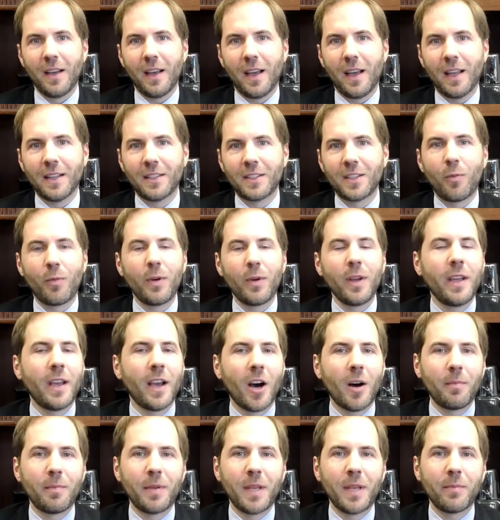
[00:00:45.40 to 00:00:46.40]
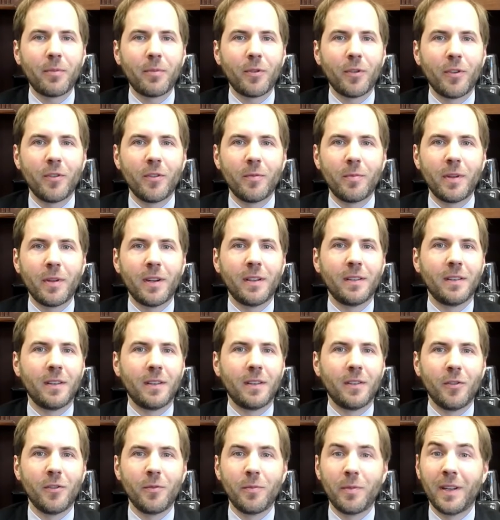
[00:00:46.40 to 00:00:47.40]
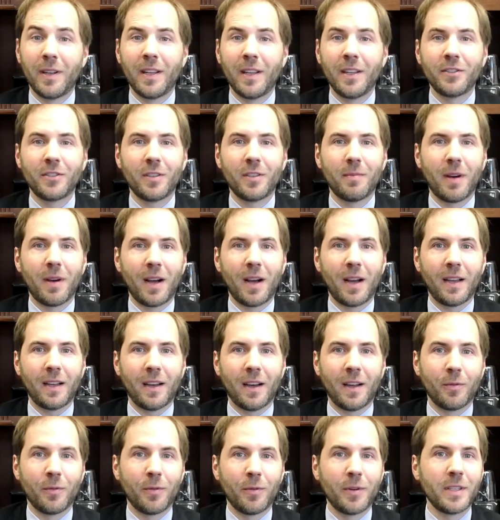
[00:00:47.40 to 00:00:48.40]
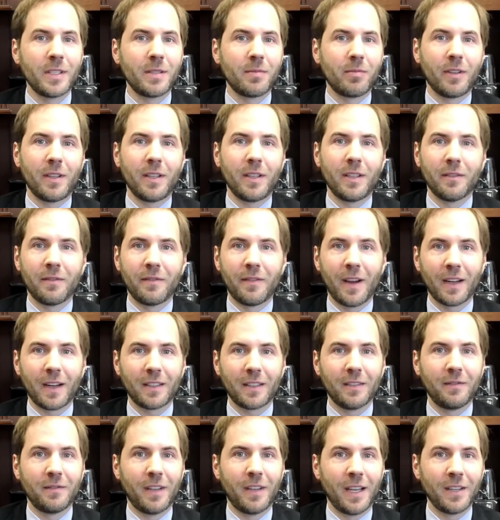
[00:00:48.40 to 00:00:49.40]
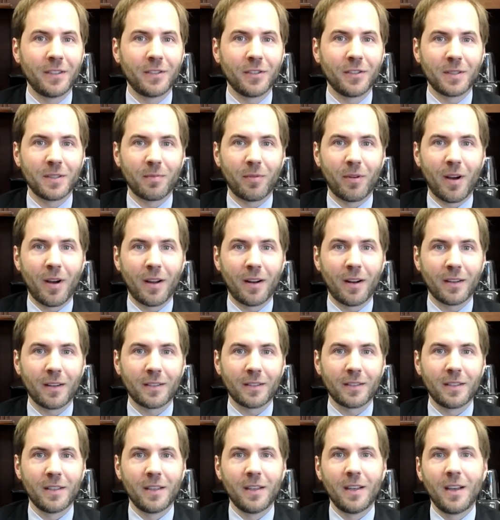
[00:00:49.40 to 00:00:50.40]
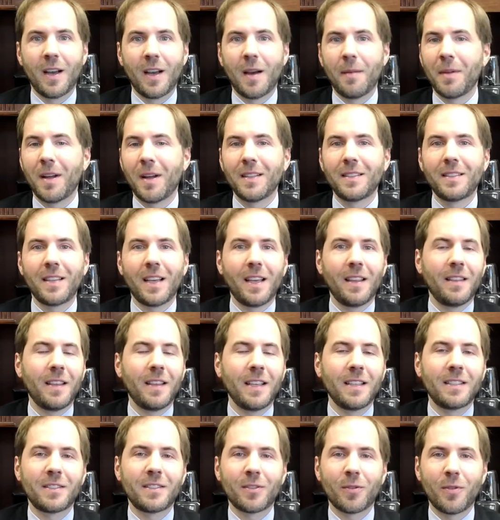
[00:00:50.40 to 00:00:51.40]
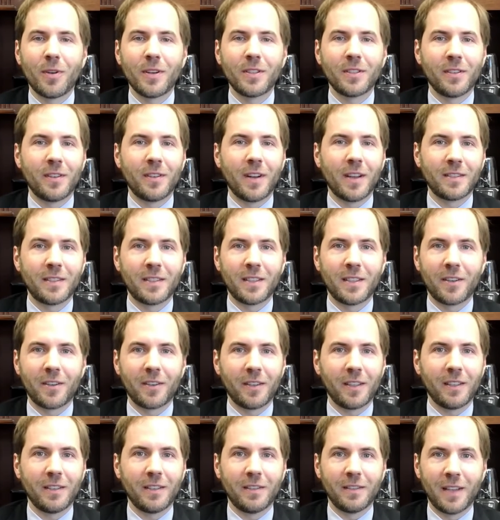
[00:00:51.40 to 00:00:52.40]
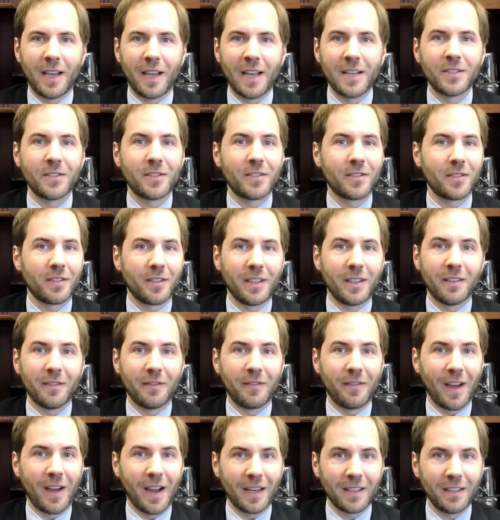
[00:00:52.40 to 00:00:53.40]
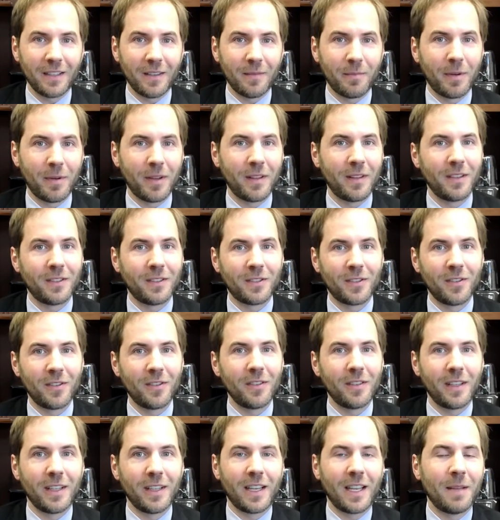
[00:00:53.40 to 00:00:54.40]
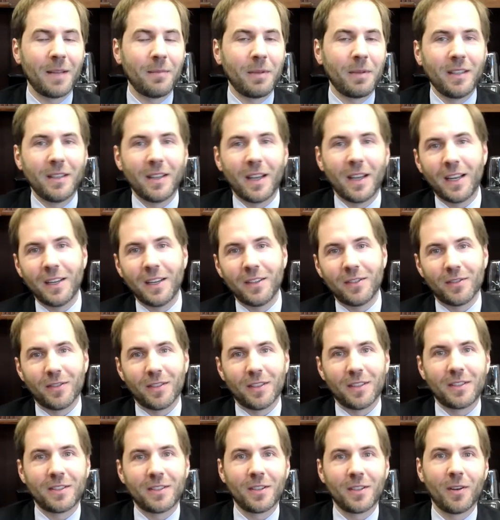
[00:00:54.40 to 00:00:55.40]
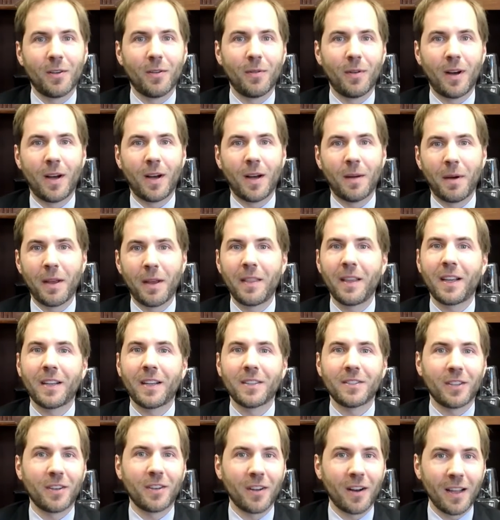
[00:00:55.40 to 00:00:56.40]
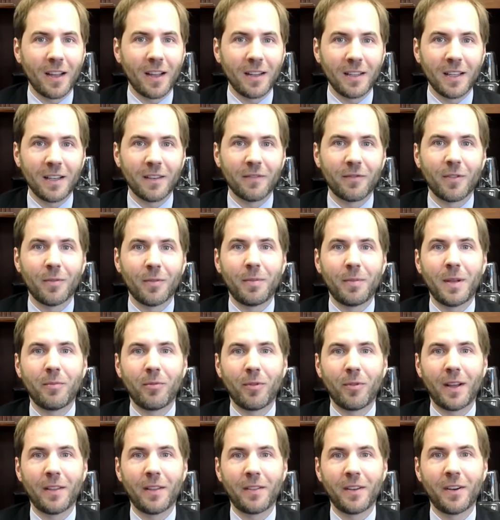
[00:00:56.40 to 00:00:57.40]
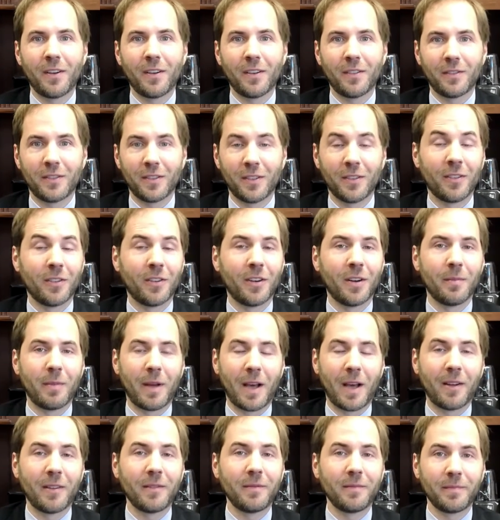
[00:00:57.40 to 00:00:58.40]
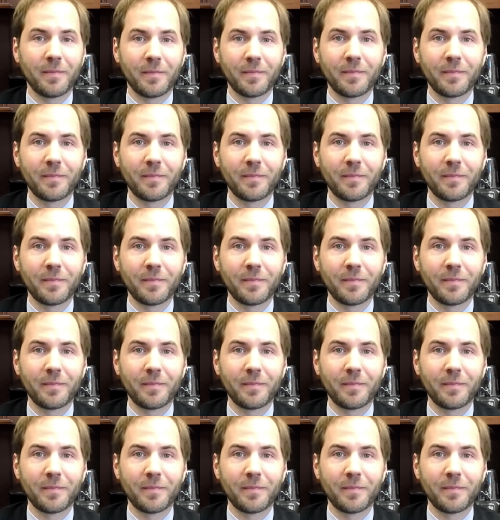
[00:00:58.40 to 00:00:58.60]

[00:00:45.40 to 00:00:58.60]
And so we help people who've been injured by unreasonably defective, dangerous products. I'm not saying these toys are necessarily dangerously defective, but they certainly can be dangerous. So I think it's a good idea for people out there to learn about.